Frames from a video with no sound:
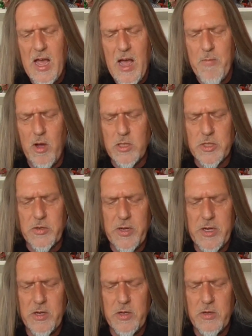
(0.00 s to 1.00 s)
I'm also
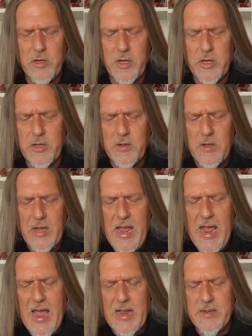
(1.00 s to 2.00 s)
going to look
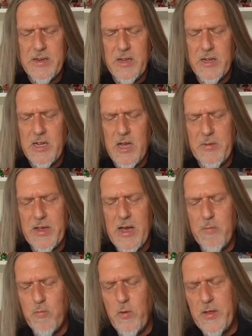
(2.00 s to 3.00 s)
at coming
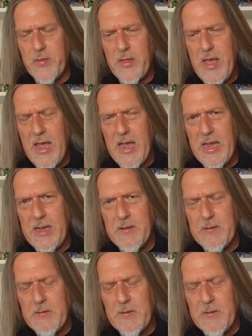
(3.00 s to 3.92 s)
up with a